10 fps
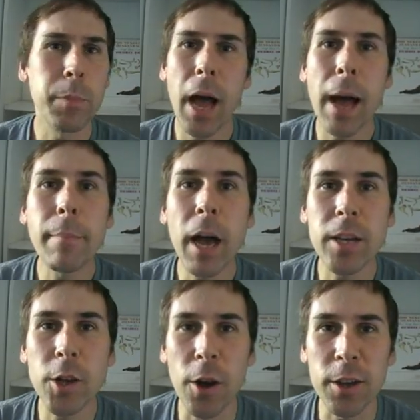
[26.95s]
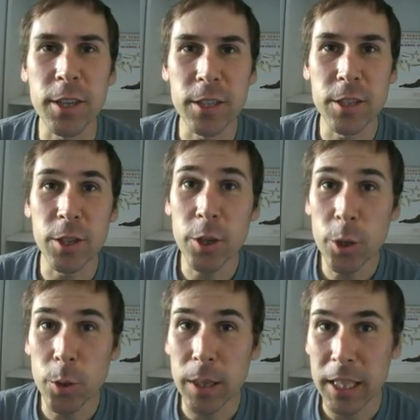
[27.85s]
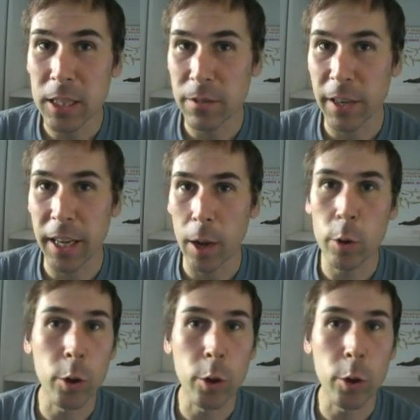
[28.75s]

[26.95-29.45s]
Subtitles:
I'm not talking to you in this video.